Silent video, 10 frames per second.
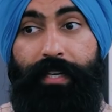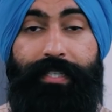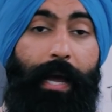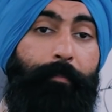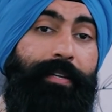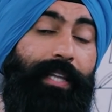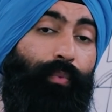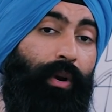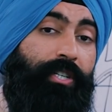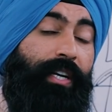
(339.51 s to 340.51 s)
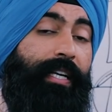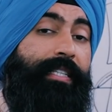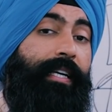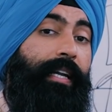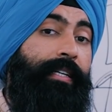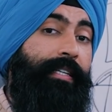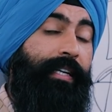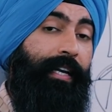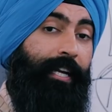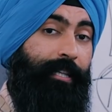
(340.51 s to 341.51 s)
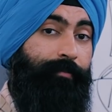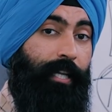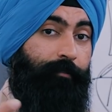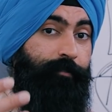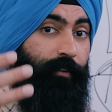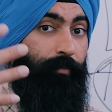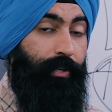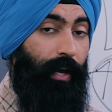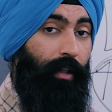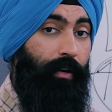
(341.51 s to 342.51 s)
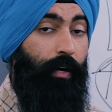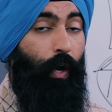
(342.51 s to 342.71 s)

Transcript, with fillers: is that means that Russia is going to disconnect themselves from the dollar,